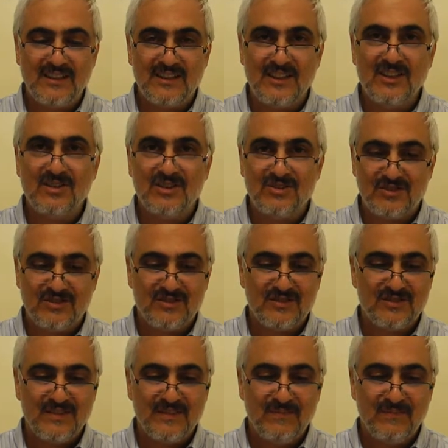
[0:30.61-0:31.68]
Yiddish?
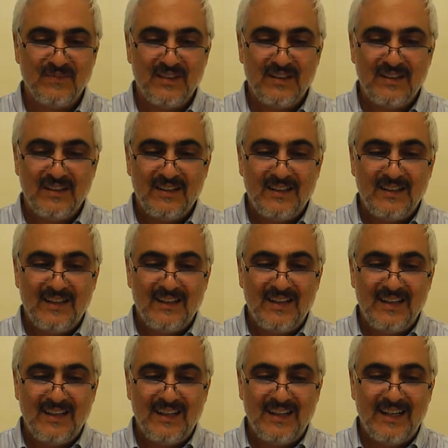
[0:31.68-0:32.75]

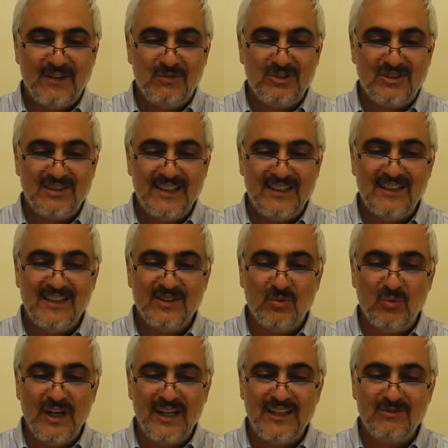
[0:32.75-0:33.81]
I was seated in the
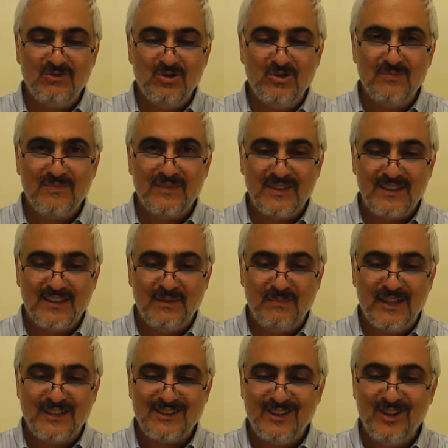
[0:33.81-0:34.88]
waiting room in the
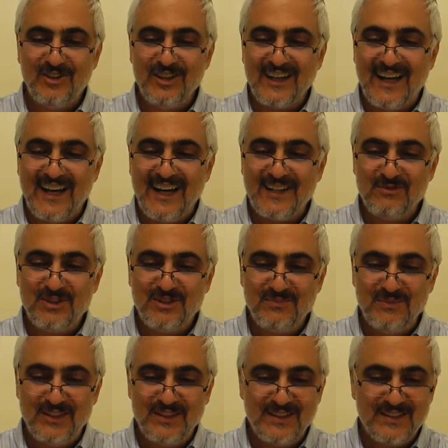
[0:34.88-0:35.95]
best clothing I had with
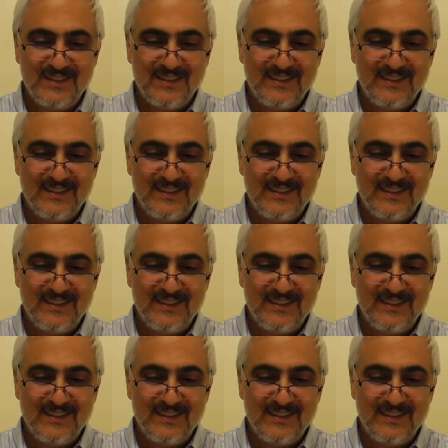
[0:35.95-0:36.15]
me.